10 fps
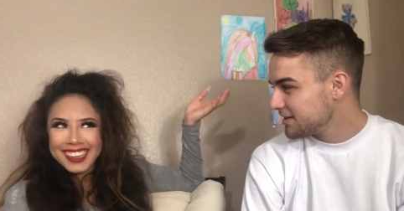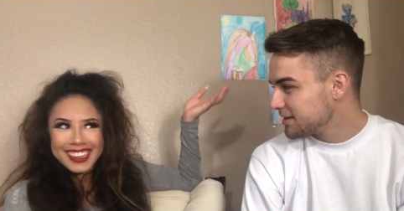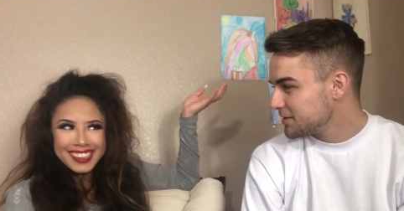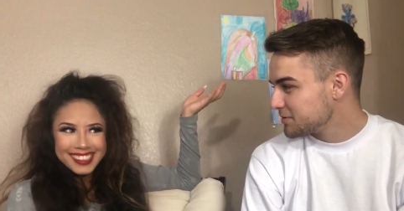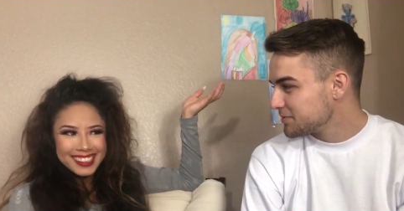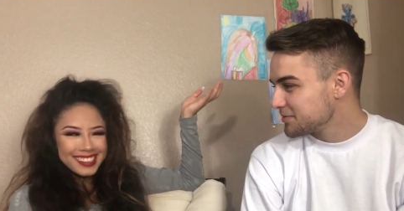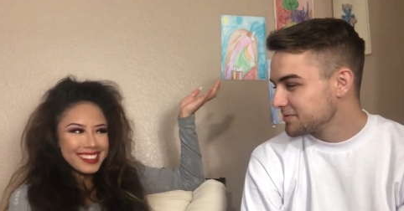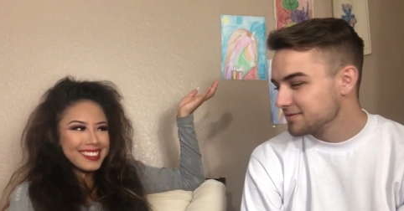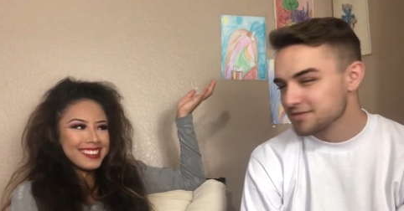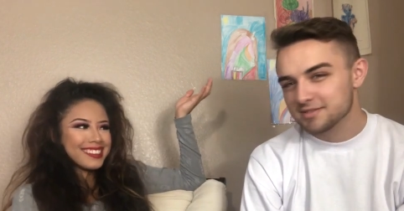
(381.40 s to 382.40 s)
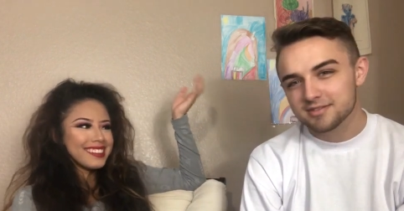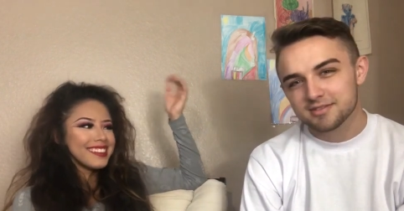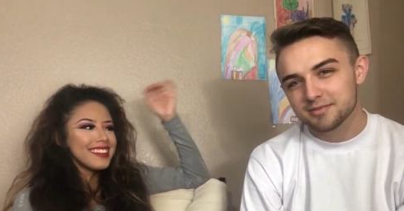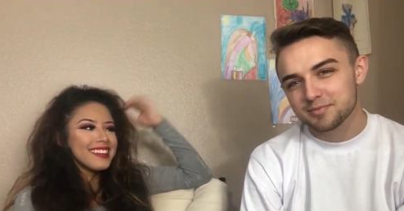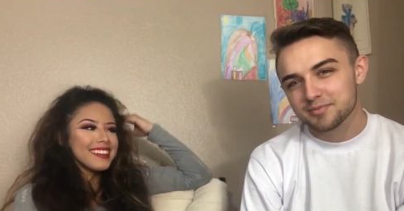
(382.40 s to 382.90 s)
Speaker 1: yes.
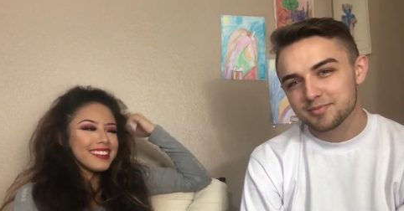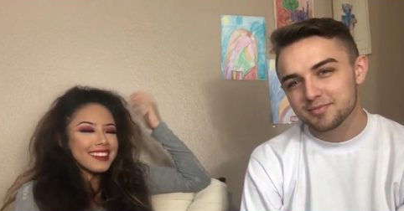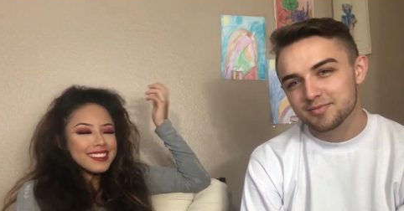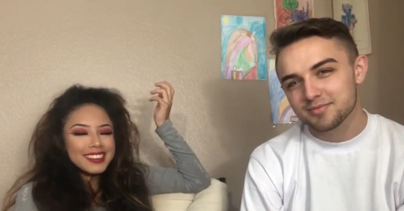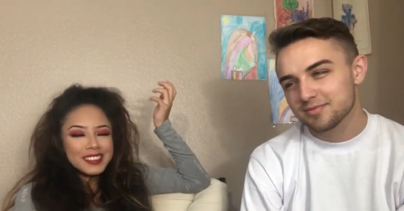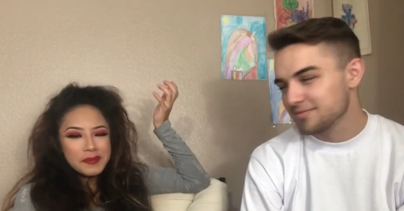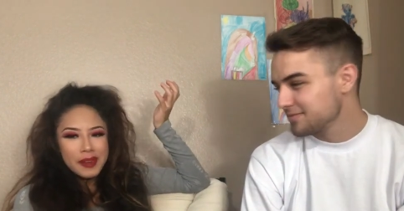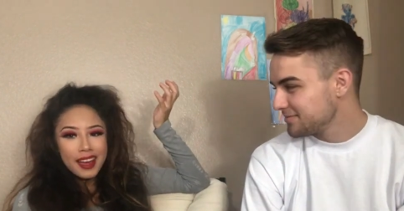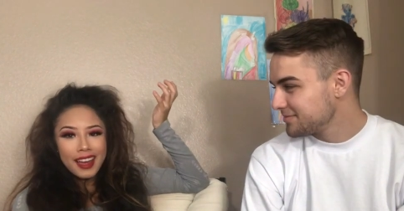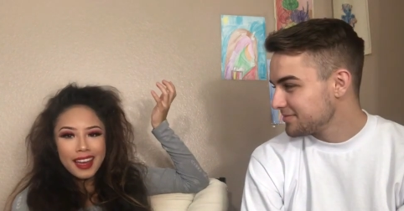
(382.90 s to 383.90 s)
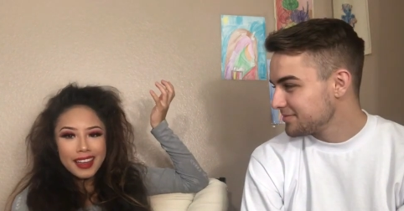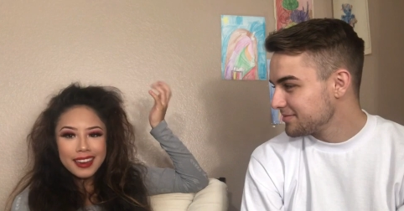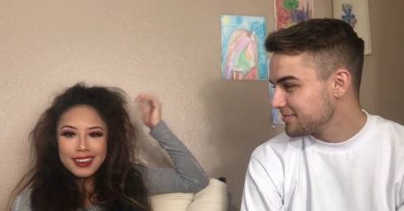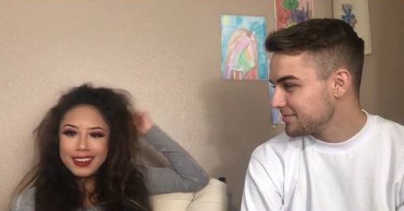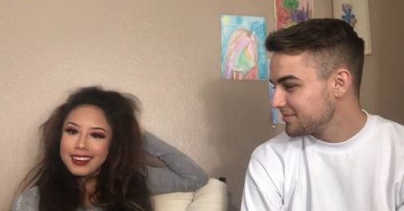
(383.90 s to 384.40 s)
It didn't taste bad.
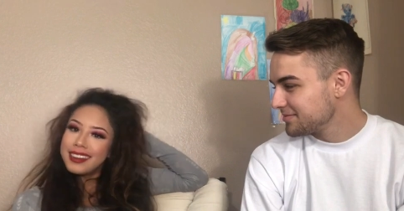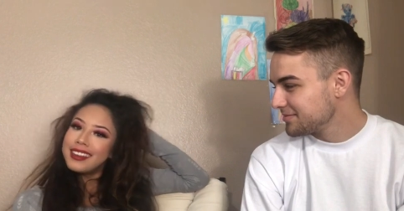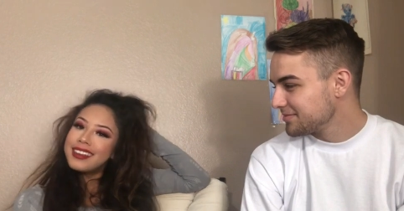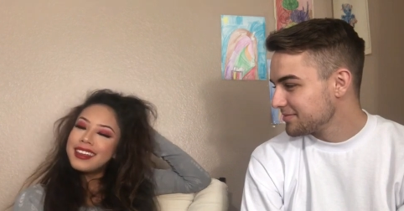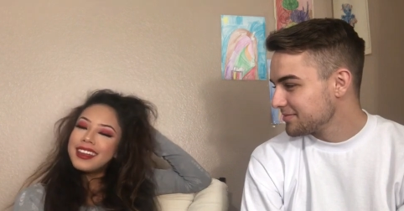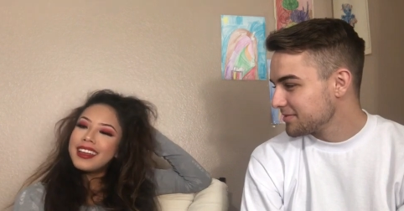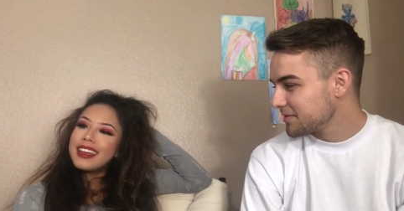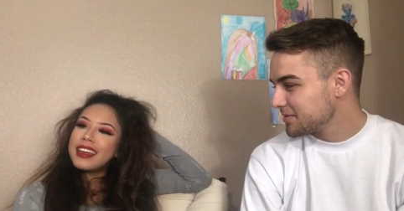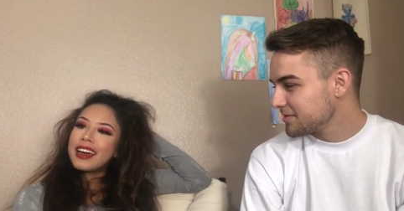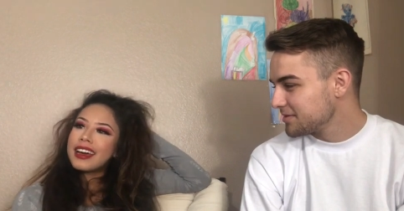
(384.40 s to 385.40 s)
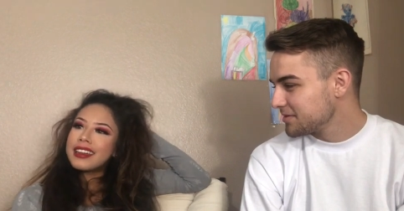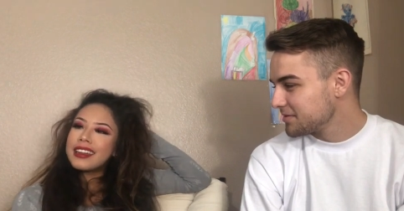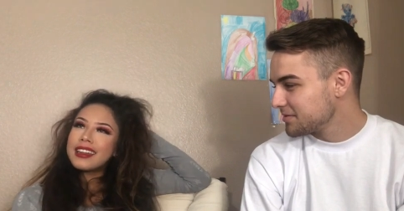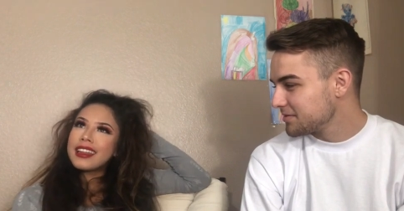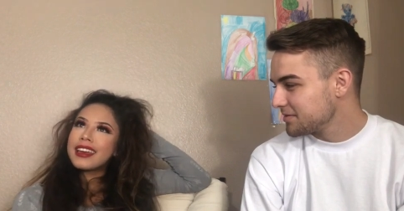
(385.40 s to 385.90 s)
I did
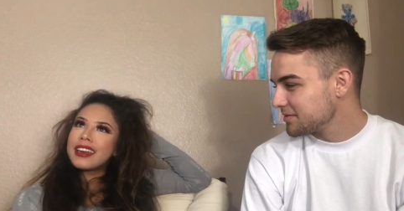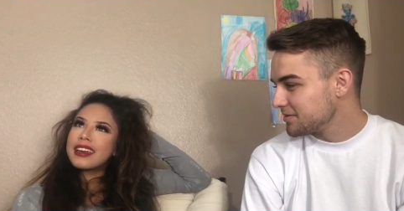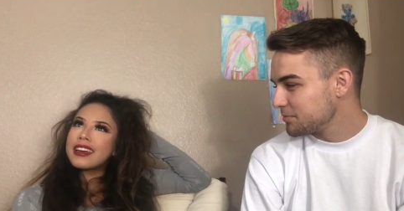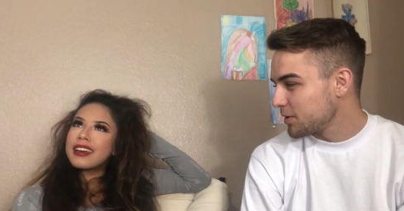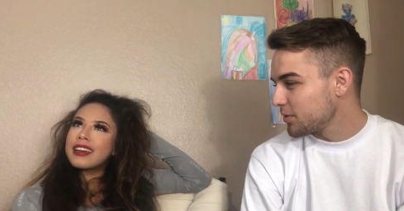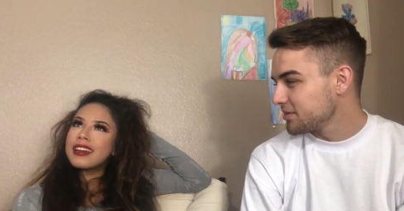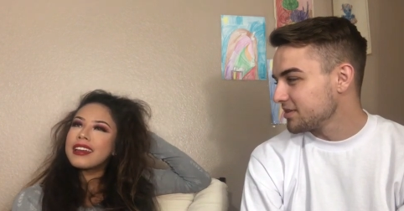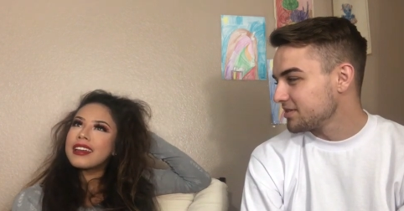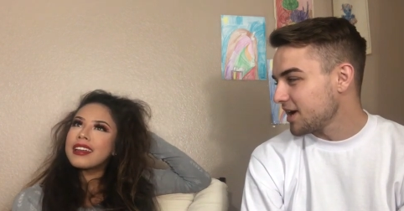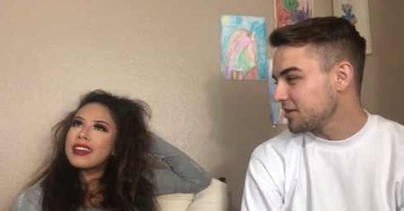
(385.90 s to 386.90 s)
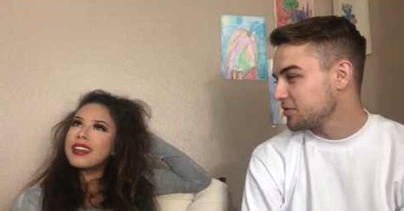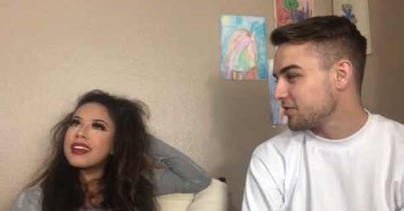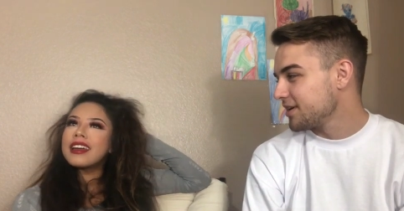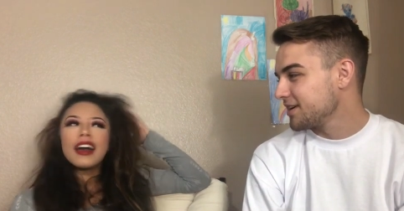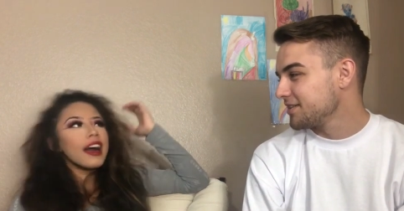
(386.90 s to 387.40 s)
it like.
Speaker 2: But was it
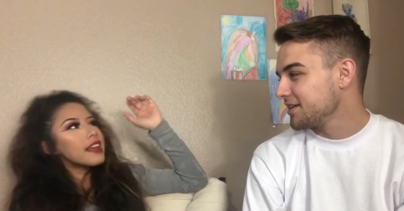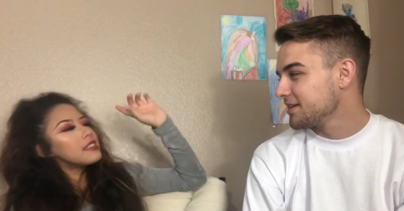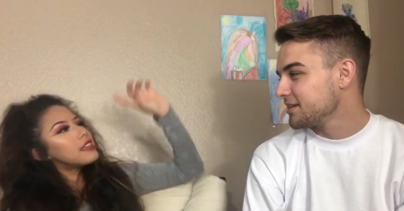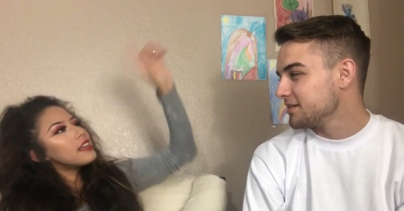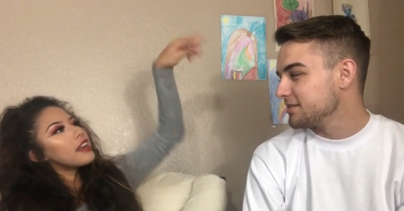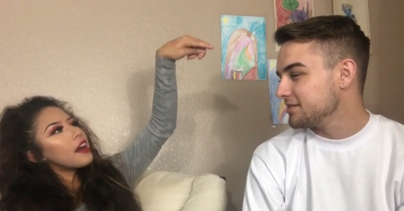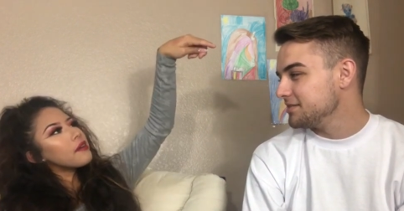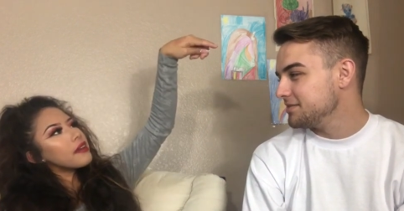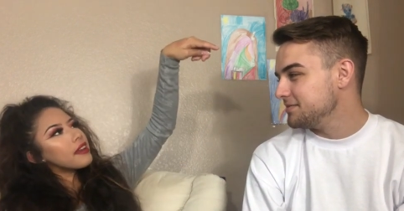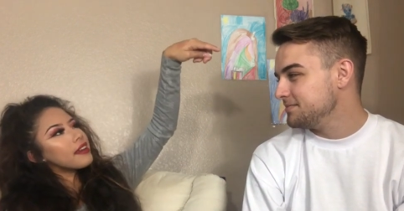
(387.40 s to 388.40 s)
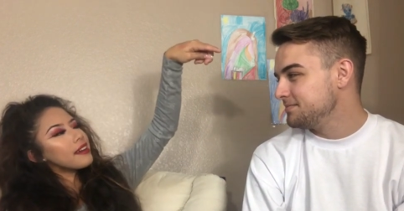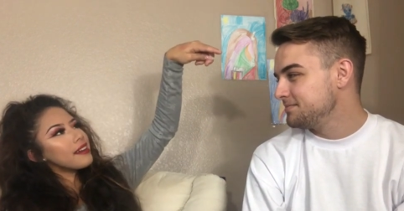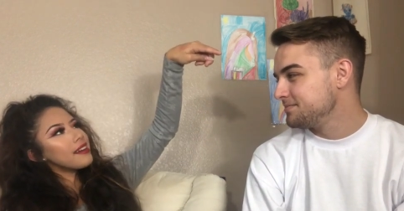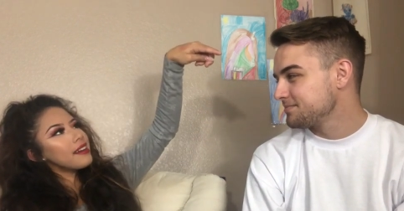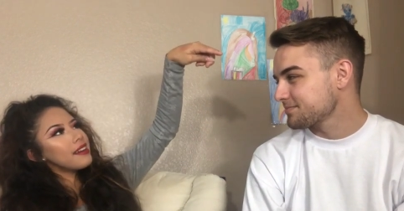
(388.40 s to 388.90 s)
satisfying? I
Speaker 1: did it out here.
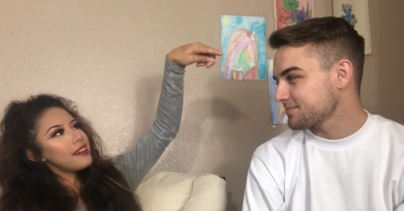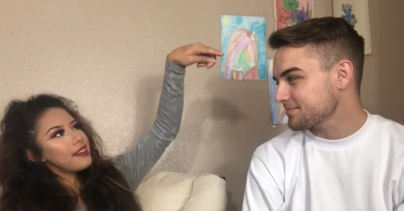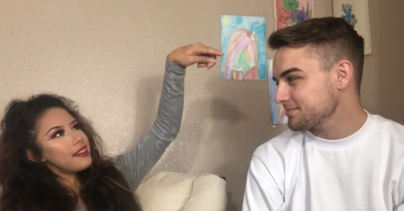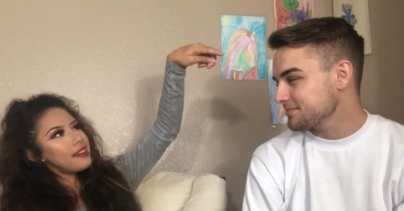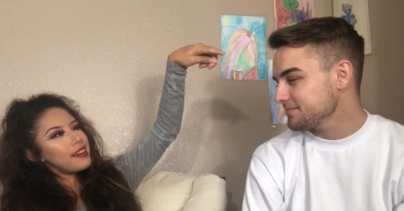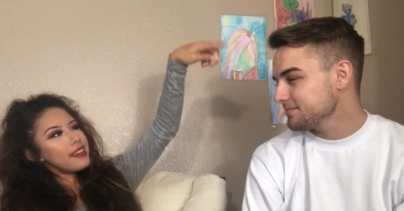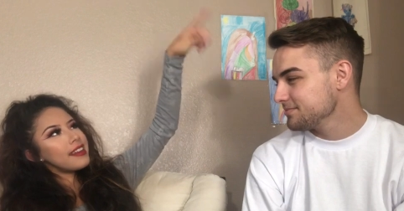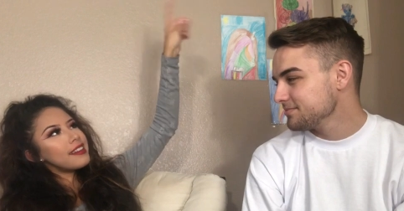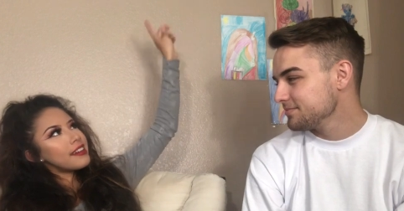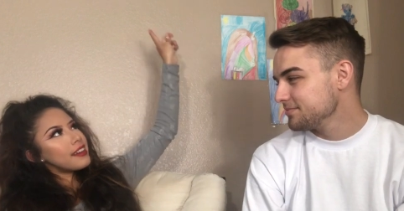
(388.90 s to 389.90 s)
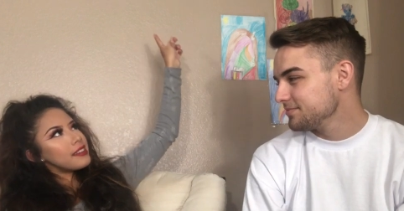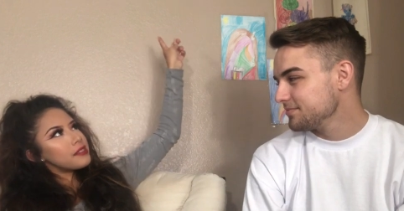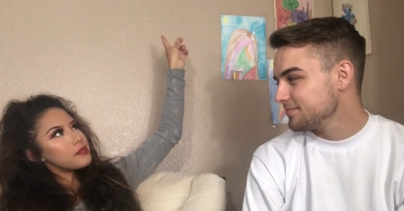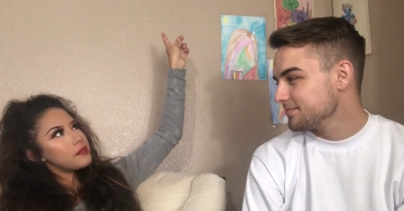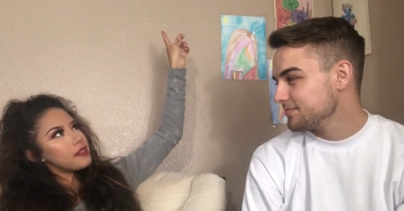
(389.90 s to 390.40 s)
And then I did it at
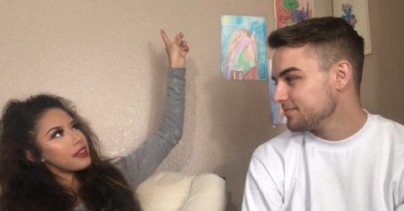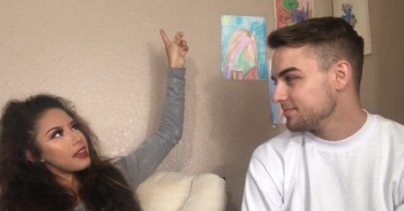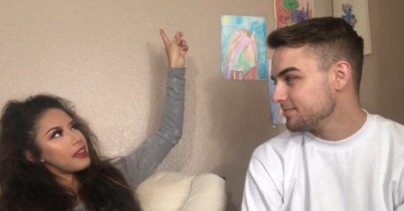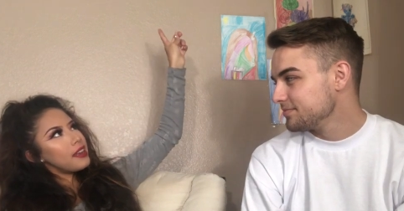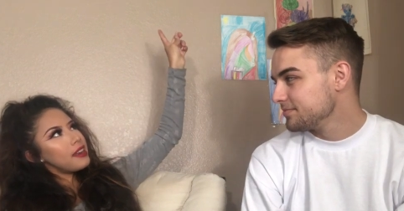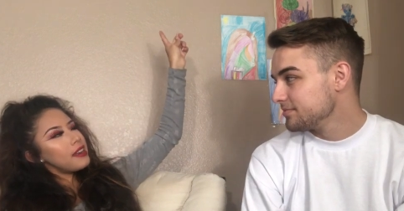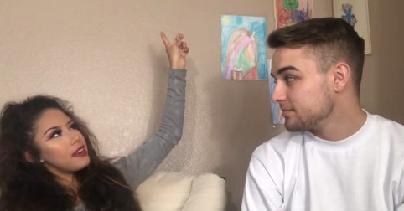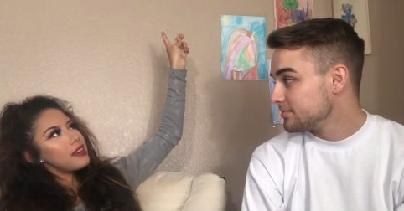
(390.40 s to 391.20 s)
school again.